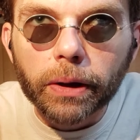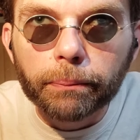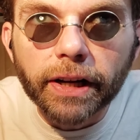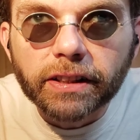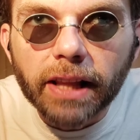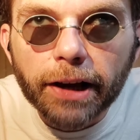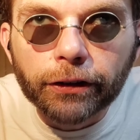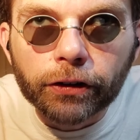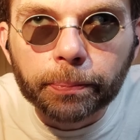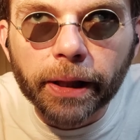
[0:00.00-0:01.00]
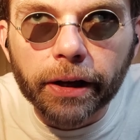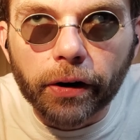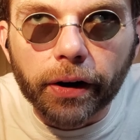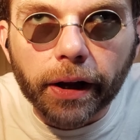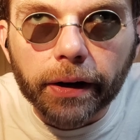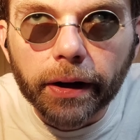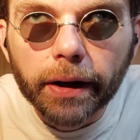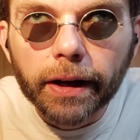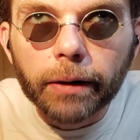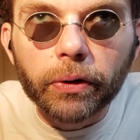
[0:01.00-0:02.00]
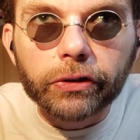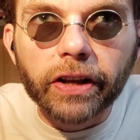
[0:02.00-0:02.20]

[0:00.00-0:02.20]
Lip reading: Print a license plate on it. It won't